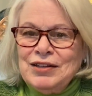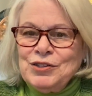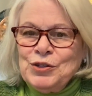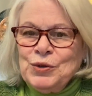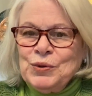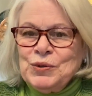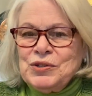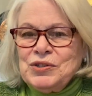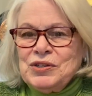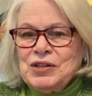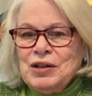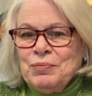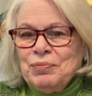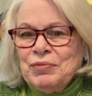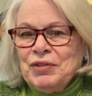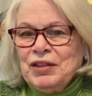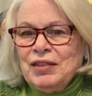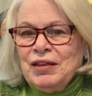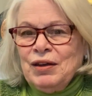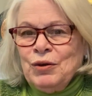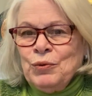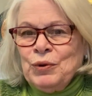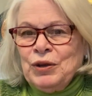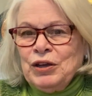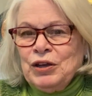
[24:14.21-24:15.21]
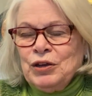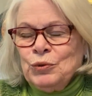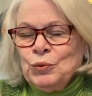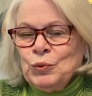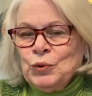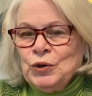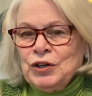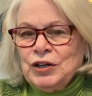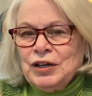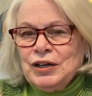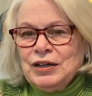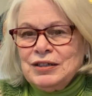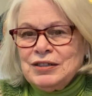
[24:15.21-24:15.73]
So it's something that we can
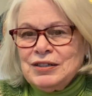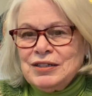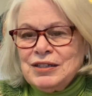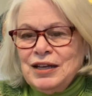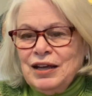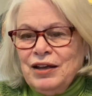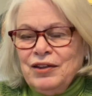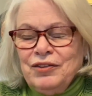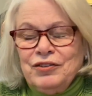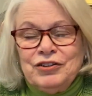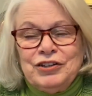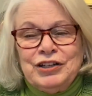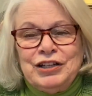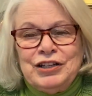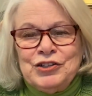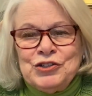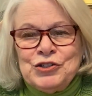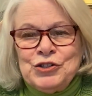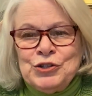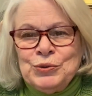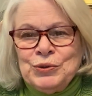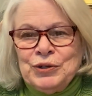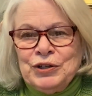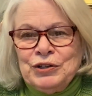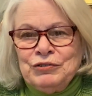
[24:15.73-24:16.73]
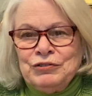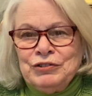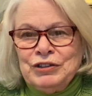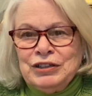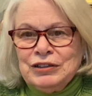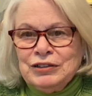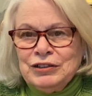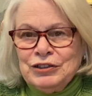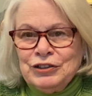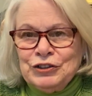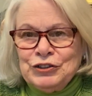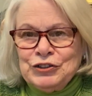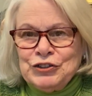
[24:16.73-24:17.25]
work on together, and he's doing a
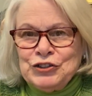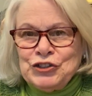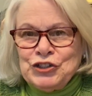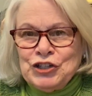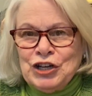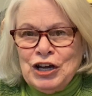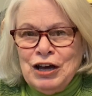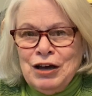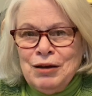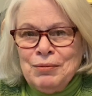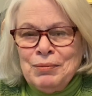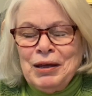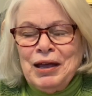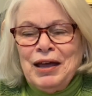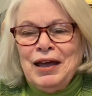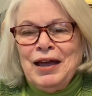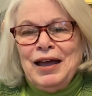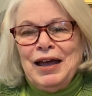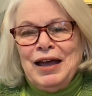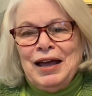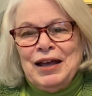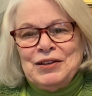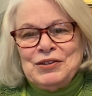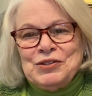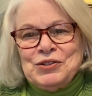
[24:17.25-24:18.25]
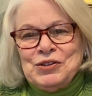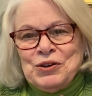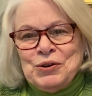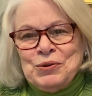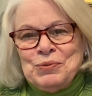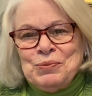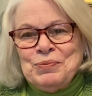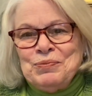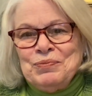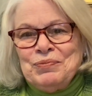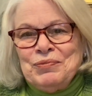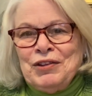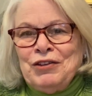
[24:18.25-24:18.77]
really good job. So
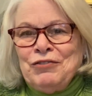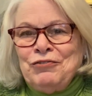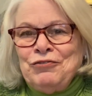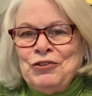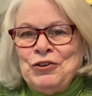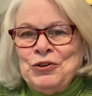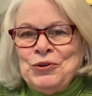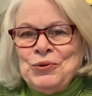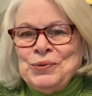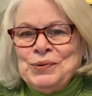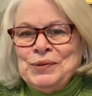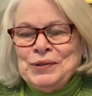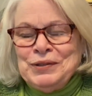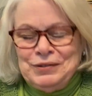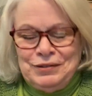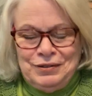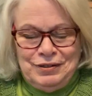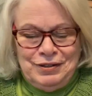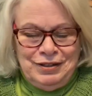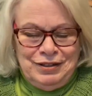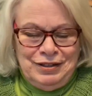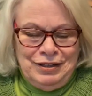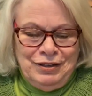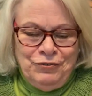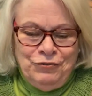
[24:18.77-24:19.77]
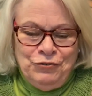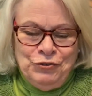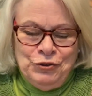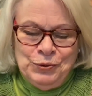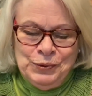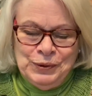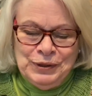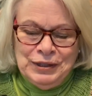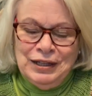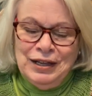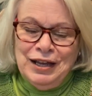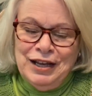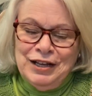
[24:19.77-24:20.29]
if you
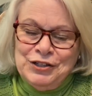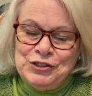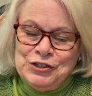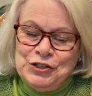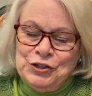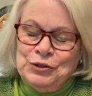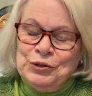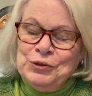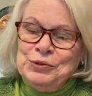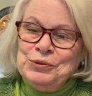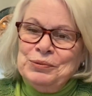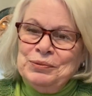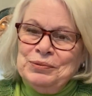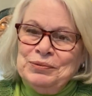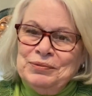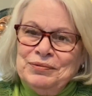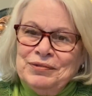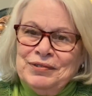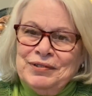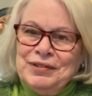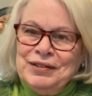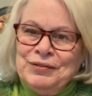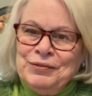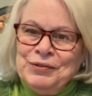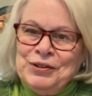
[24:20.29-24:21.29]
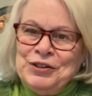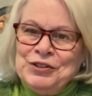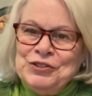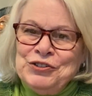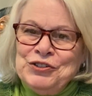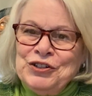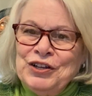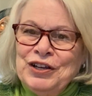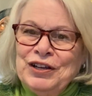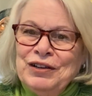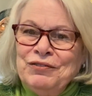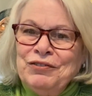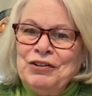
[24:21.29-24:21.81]
would like to, why don't you
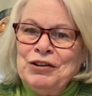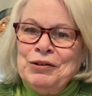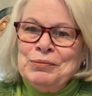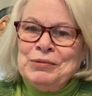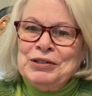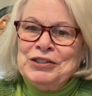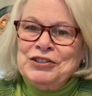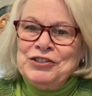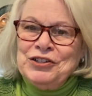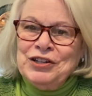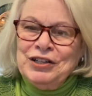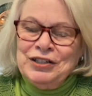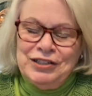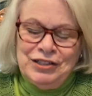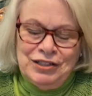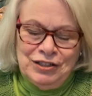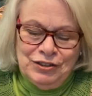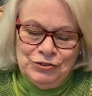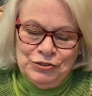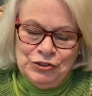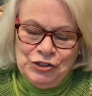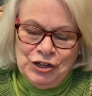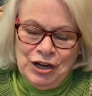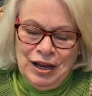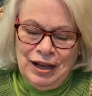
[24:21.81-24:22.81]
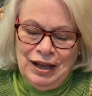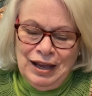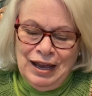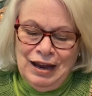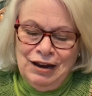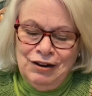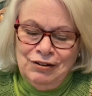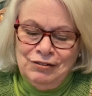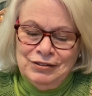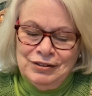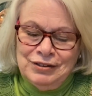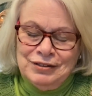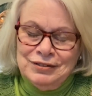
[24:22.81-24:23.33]
give him a check
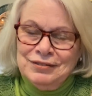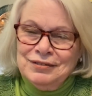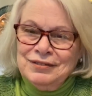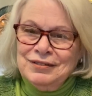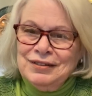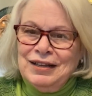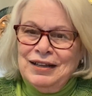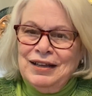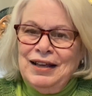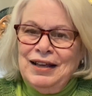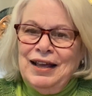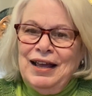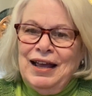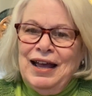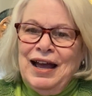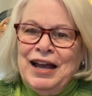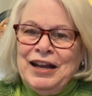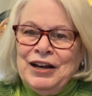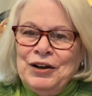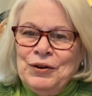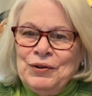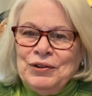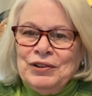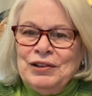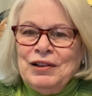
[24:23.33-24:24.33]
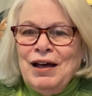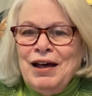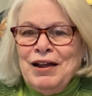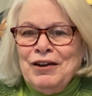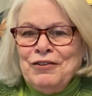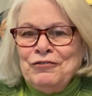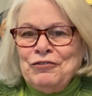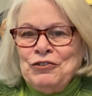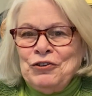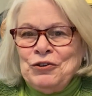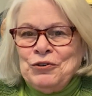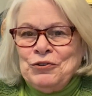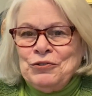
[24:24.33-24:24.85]
out? And I know a lot
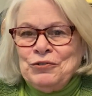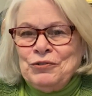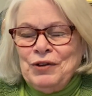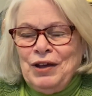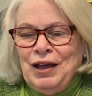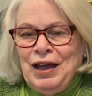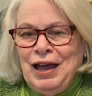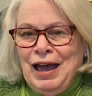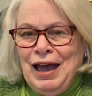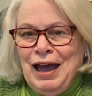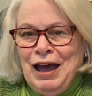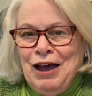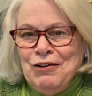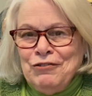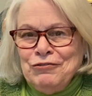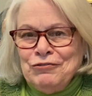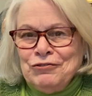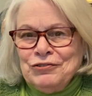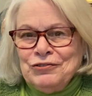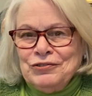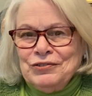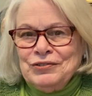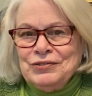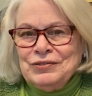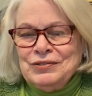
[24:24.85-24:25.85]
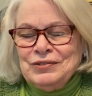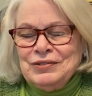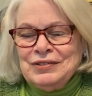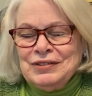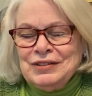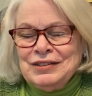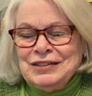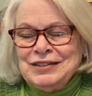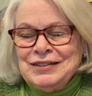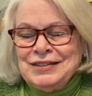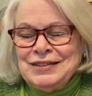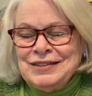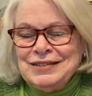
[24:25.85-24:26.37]
of you have
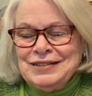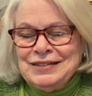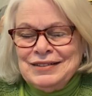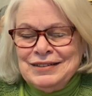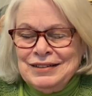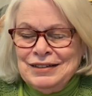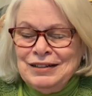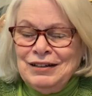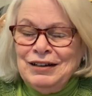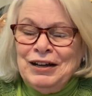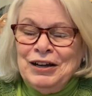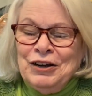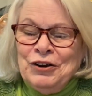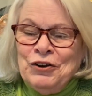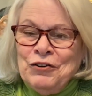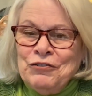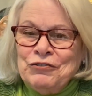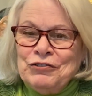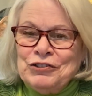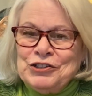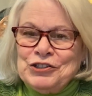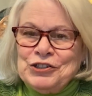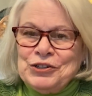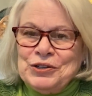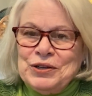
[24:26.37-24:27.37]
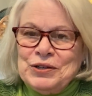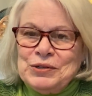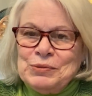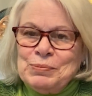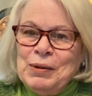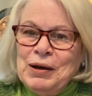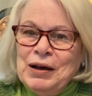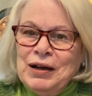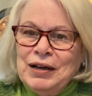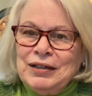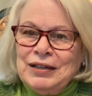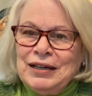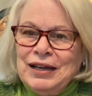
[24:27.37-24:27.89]
gone over to his
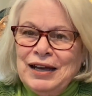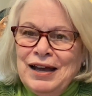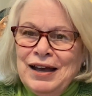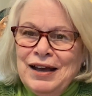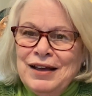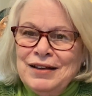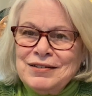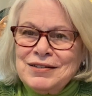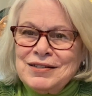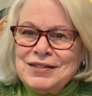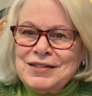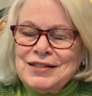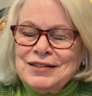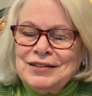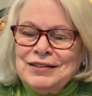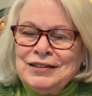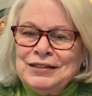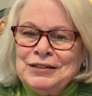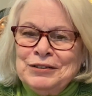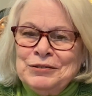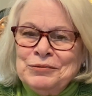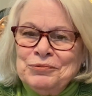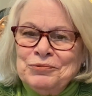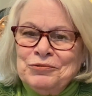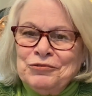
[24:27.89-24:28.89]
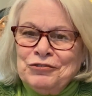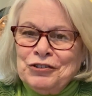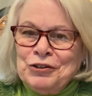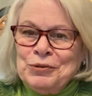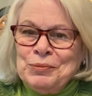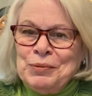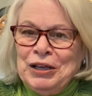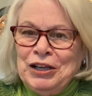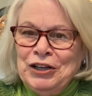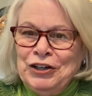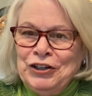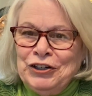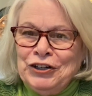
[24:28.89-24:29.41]
podcast from
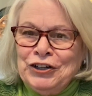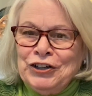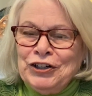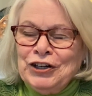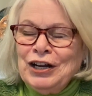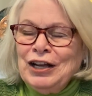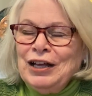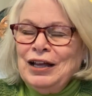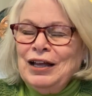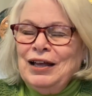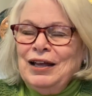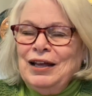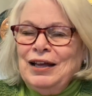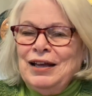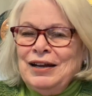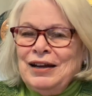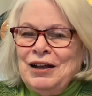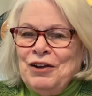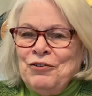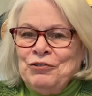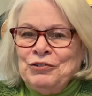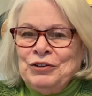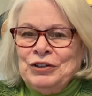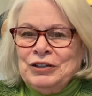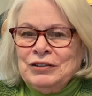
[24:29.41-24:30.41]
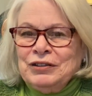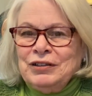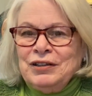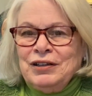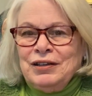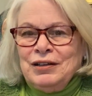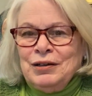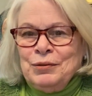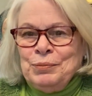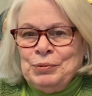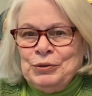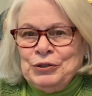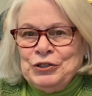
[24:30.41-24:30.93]
here, and I really
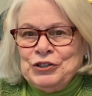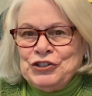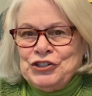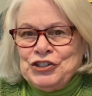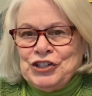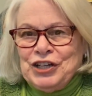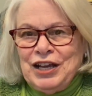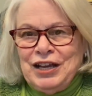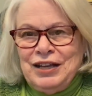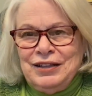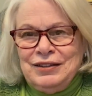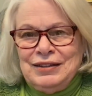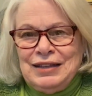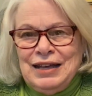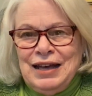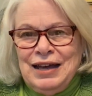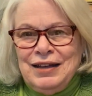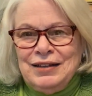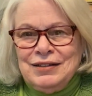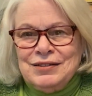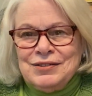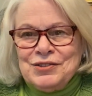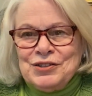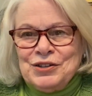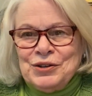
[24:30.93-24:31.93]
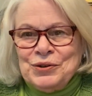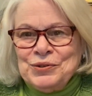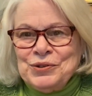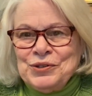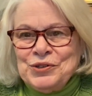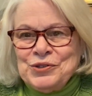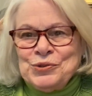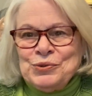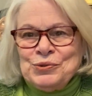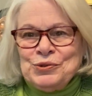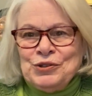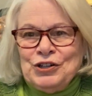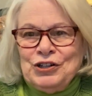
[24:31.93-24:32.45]
appreciate that, and so
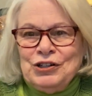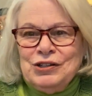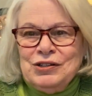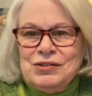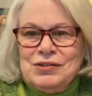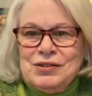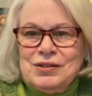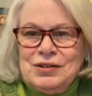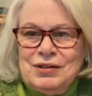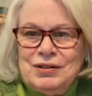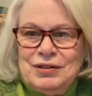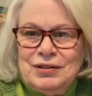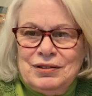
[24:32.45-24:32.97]
does Ross.